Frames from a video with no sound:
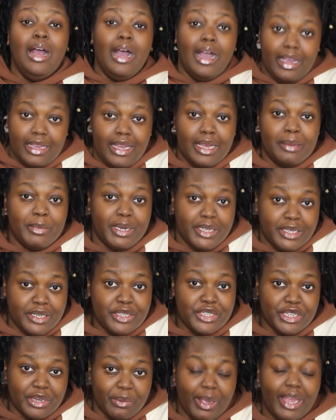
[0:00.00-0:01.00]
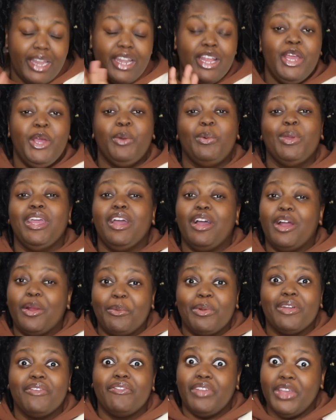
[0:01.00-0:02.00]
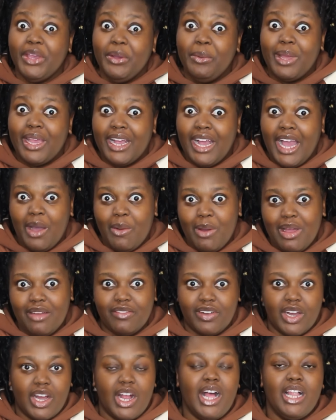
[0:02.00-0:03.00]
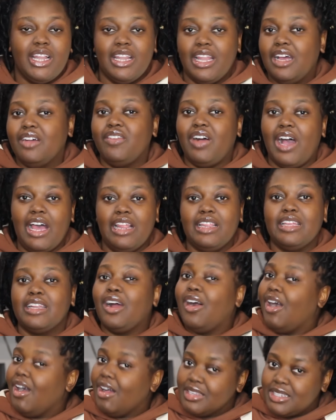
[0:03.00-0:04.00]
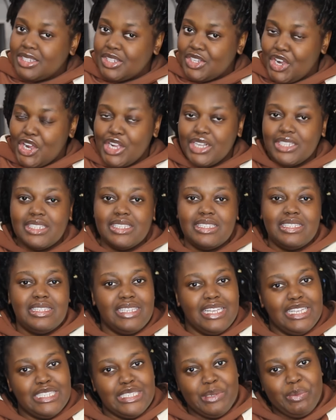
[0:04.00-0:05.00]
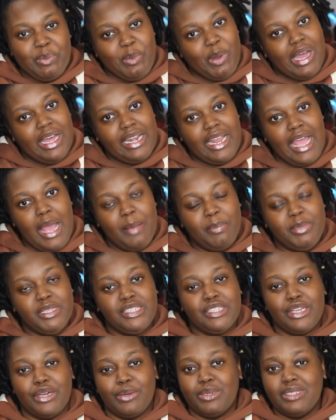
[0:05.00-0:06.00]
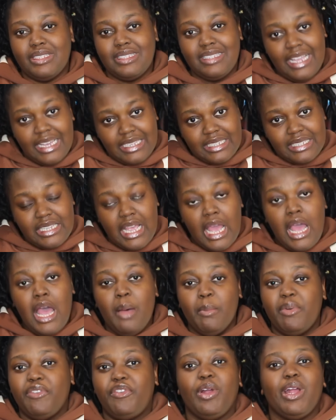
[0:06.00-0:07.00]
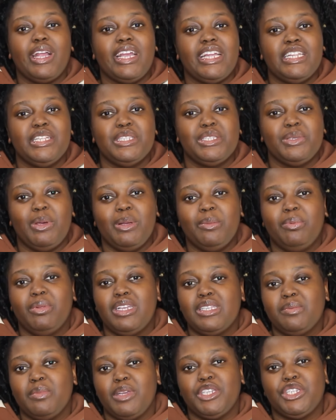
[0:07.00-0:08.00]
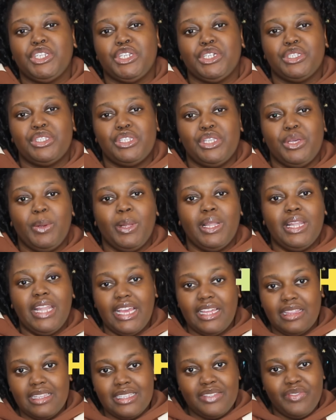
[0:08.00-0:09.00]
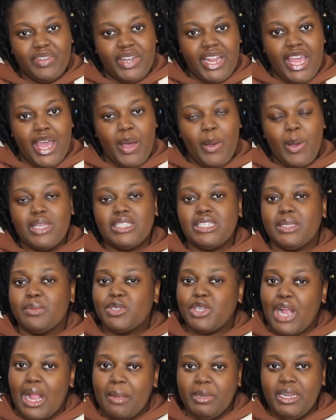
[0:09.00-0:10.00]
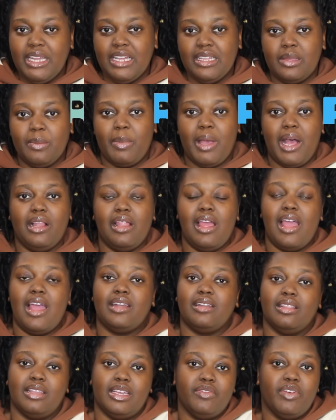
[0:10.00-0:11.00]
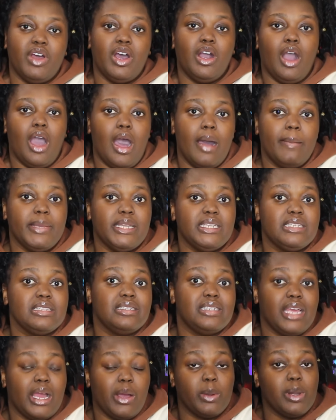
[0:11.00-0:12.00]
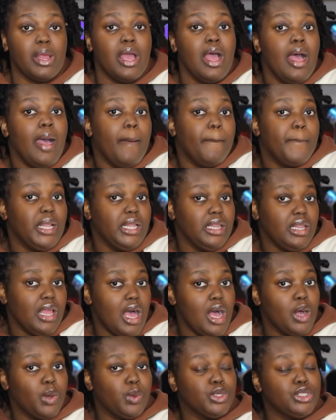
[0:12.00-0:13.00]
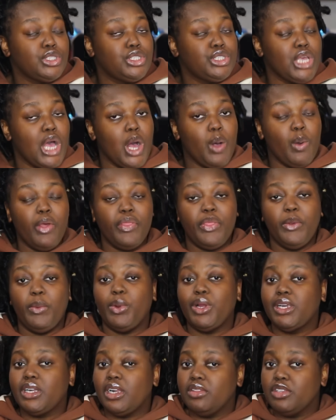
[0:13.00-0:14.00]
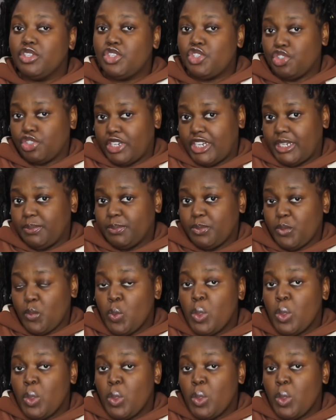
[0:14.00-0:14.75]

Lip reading: I am gonna do it. We are reviewing, however, Love Island All Stars Season 1, Episode 6. Before I get into it, please make sure to like this video, subscribe and hit the bell, and leave a comment down below. So, the word on the street